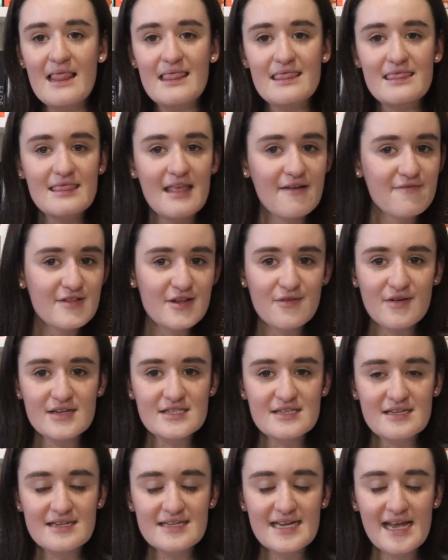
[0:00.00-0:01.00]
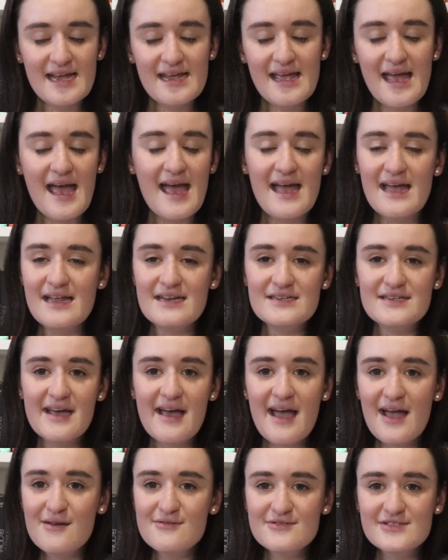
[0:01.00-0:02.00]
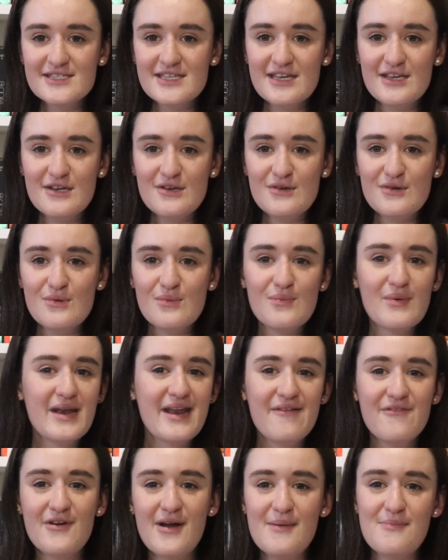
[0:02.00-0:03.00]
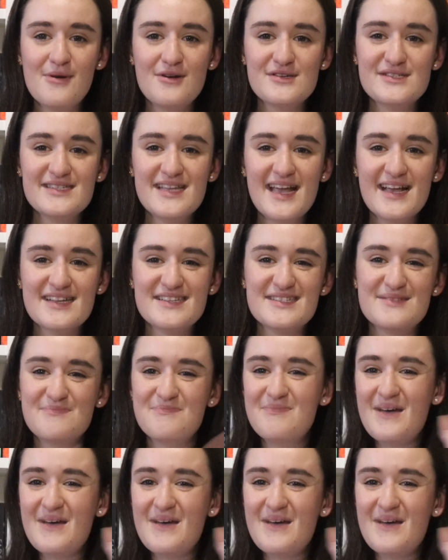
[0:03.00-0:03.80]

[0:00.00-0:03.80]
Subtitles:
lovely rest of your day, and I will see you whenever I post next.